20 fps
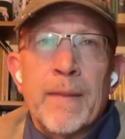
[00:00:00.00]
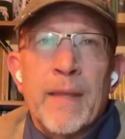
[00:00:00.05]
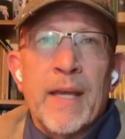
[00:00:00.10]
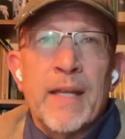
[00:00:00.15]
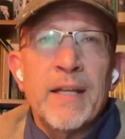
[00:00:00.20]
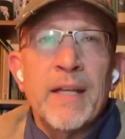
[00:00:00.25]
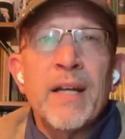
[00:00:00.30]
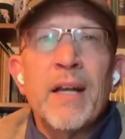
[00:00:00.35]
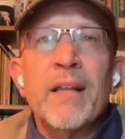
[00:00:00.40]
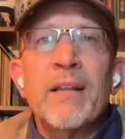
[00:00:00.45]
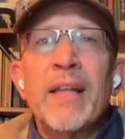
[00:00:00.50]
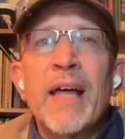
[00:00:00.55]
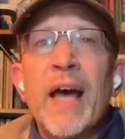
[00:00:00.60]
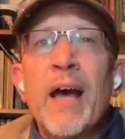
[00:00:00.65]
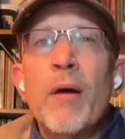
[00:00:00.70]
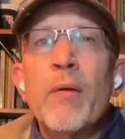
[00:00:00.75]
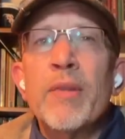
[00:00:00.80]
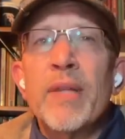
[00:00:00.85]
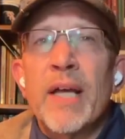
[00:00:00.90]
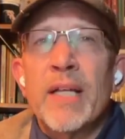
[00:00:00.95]
And then
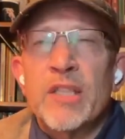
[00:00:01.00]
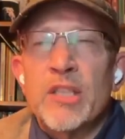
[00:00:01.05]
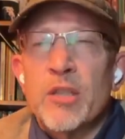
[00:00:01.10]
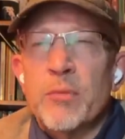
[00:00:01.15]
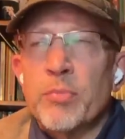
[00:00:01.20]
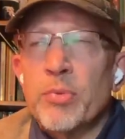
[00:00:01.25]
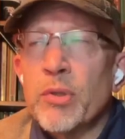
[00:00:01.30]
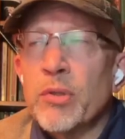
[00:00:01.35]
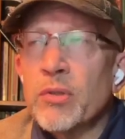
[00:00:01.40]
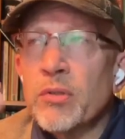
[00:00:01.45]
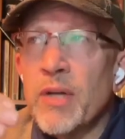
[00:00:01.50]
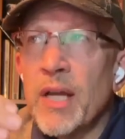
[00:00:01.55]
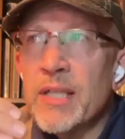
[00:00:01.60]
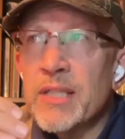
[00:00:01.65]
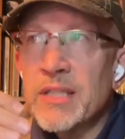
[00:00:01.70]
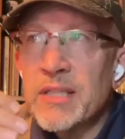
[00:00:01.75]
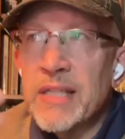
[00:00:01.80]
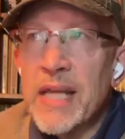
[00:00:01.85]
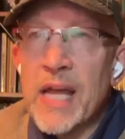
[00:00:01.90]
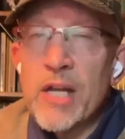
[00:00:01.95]
allow that to
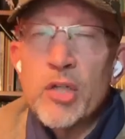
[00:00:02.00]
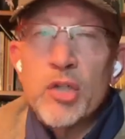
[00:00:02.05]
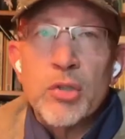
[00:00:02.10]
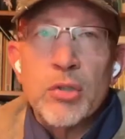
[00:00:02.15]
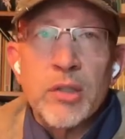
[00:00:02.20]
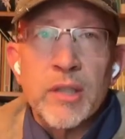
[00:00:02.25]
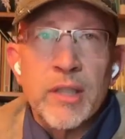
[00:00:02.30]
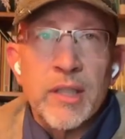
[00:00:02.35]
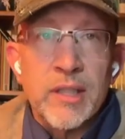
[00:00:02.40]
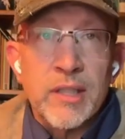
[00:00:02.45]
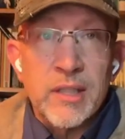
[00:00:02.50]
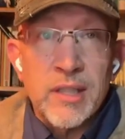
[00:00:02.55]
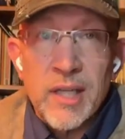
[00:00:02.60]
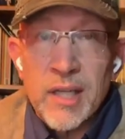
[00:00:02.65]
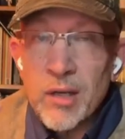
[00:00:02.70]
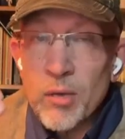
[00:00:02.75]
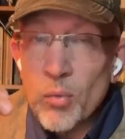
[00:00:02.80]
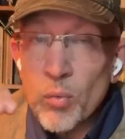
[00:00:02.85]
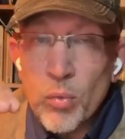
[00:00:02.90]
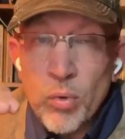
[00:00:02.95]
progress naturally
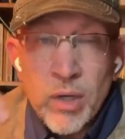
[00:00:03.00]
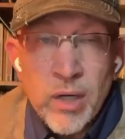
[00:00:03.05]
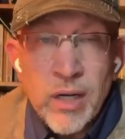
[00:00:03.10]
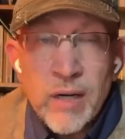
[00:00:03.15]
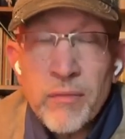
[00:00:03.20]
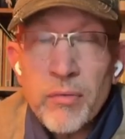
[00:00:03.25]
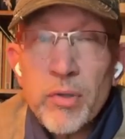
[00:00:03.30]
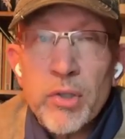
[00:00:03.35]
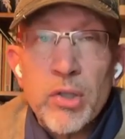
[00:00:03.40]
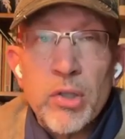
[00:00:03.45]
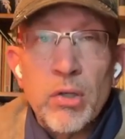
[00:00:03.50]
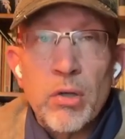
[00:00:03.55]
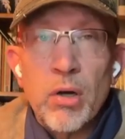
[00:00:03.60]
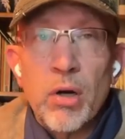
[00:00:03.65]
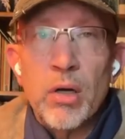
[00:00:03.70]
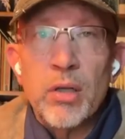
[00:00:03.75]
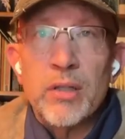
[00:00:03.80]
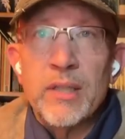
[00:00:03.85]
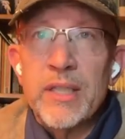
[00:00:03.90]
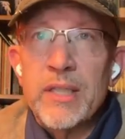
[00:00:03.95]
and wherever your
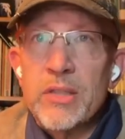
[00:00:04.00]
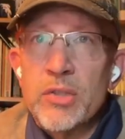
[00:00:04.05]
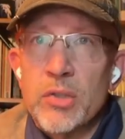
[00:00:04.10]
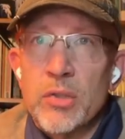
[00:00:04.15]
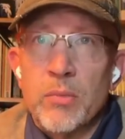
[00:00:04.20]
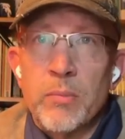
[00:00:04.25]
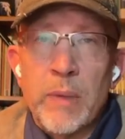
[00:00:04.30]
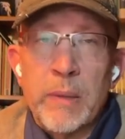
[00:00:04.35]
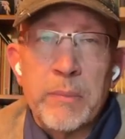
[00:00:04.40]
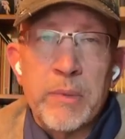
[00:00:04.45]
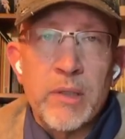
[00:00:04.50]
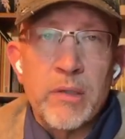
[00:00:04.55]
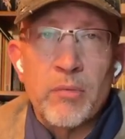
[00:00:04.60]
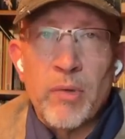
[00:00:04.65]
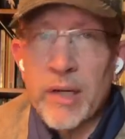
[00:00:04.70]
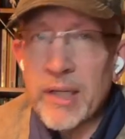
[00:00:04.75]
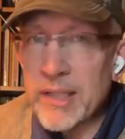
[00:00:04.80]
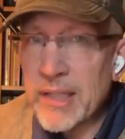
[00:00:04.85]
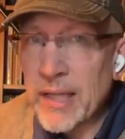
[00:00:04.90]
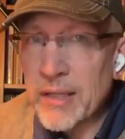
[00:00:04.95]
heart leads you. Maybe you
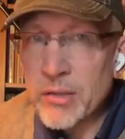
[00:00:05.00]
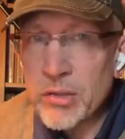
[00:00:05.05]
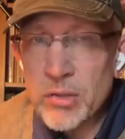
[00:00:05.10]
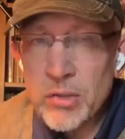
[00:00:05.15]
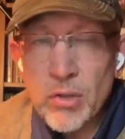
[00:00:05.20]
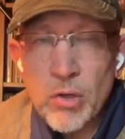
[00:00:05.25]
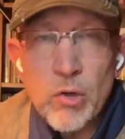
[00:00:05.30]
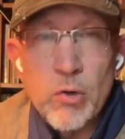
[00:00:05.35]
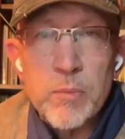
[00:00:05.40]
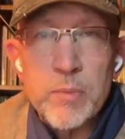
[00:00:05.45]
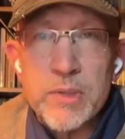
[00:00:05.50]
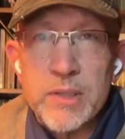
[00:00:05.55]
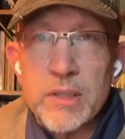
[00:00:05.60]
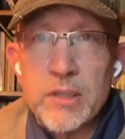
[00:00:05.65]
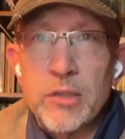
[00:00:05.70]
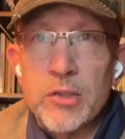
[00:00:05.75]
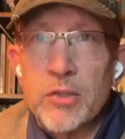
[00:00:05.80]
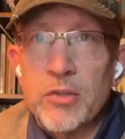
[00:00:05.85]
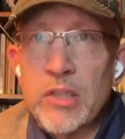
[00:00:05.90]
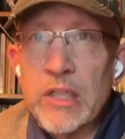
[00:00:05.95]
write down your hopes
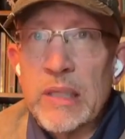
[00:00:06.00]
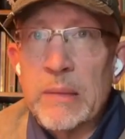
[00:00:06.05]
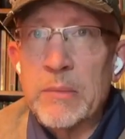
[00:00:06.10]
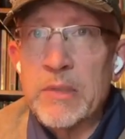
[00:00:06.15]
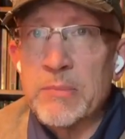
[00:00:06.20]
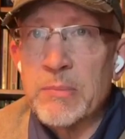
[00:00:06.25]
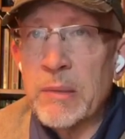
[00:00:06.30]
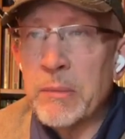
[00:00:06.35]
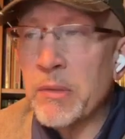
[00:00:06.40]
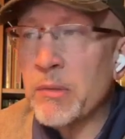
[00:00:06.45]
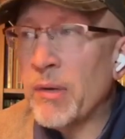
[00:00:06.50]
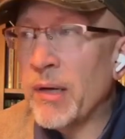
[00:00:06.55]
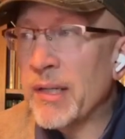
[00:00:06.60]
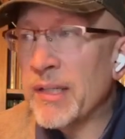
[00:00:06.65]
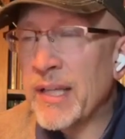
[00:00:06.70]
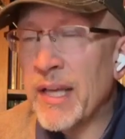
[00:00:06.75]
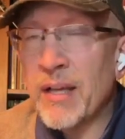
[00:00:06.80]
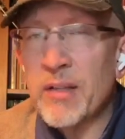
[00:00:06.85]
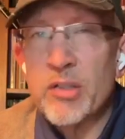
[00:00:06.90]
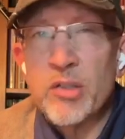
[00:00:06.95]
and your dreams. Maybe write
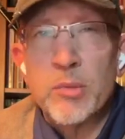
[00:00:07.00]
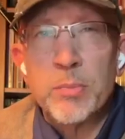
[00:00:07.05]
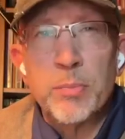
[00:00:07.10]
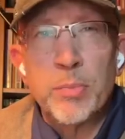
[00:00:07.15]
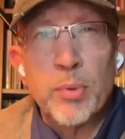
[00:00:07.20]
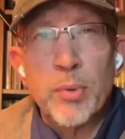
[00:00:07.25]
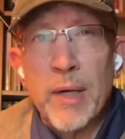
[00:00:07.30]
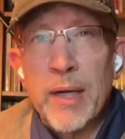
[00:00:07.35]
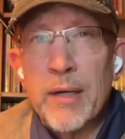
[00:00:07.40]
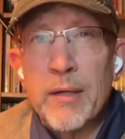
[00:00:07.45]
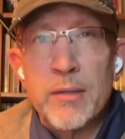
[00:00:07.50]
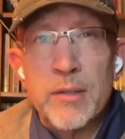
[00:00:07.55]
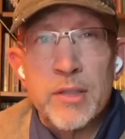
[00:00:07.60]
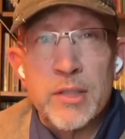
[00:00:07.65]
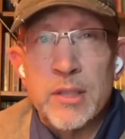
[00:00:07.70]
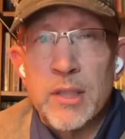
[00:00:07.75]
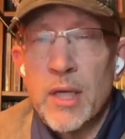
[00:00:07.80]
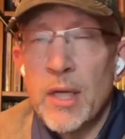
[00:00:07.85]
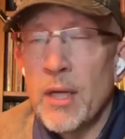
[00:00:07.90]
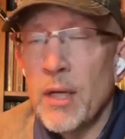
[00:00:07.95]
down your
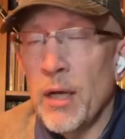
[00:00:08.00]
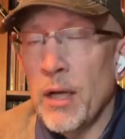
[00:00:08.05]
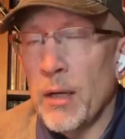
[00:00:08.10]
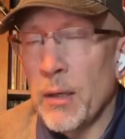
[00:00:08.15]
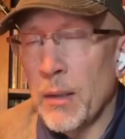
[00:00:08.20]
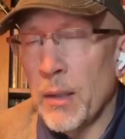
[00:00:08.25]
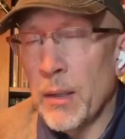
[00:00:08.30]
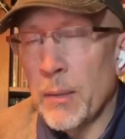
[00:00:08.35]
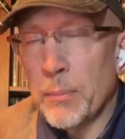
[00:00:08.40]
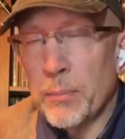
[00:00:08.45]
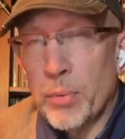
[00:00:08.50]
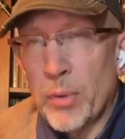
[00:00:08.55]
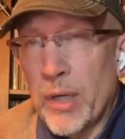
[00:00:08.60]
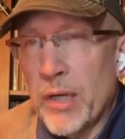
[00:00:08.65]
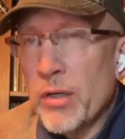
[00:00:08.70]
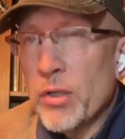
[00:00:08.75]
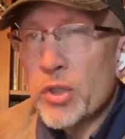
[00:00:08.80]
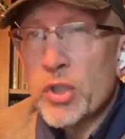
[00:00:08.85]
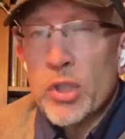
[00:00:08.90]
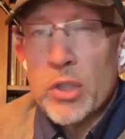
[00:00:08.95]
prayers.
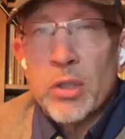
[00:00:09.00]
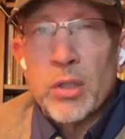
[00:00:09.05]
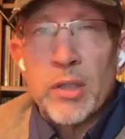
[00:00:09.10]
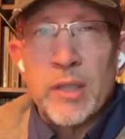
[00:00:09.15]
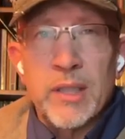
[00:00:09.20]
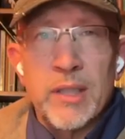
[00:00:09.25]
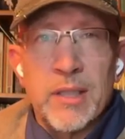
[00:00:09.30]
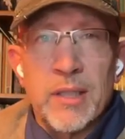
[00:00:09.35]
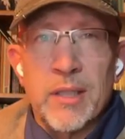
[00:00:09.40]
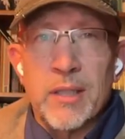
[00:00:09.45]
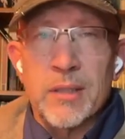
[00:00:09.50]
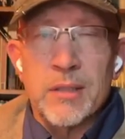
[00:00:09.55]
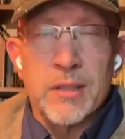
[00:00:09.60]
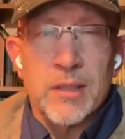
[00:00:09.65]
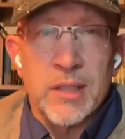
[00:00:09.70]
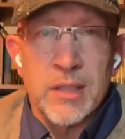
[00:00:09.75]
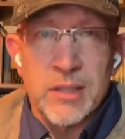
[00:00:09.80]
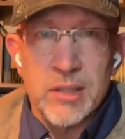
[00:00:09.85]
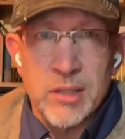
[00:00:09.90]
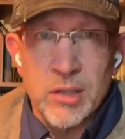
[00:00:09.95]
Prayer journaling
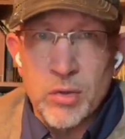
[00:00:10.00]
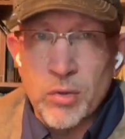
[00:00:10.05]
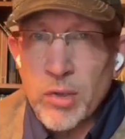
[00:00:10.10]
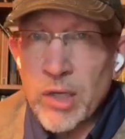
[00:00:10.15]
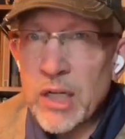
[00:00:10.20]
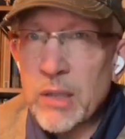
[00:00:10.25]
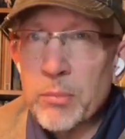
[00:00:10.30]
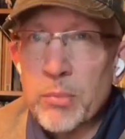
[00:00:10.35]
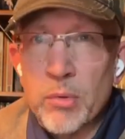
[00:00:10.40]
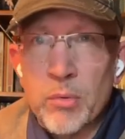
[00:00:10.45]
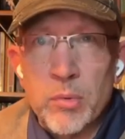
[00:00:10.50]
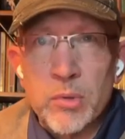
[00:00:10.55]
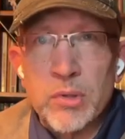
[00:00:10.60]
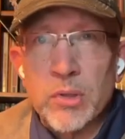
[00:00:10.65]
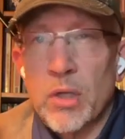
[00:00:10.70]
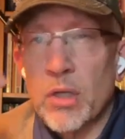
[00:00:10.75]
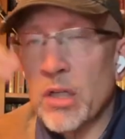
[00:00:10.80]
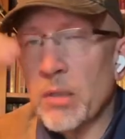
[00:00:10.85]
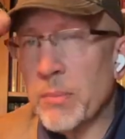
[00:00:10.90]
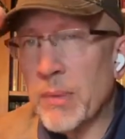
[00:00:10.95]
is incredible. We'll
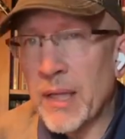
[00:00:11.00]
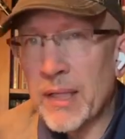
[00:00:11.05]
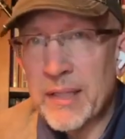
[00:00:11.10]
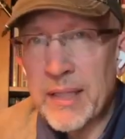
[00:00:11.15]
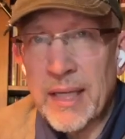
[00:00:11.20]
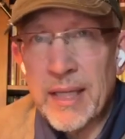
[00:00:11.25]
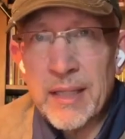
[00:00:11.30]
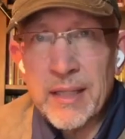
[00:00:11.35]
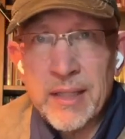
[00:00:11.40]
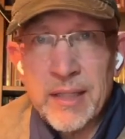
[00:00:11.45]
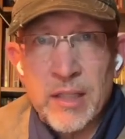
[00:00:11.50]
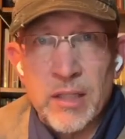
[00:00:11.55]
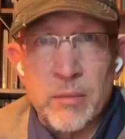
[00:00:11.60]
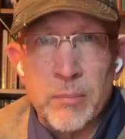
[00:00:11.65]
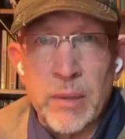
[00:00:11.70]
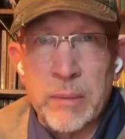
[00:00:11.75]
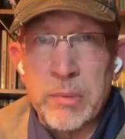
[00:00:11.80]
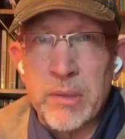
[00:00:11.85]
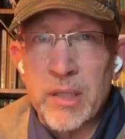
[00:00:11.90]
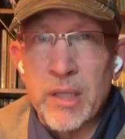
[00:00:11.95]
talk about that later.
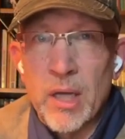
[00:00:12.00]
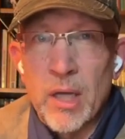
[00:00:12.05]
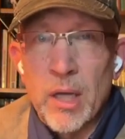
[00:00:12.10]
Maybe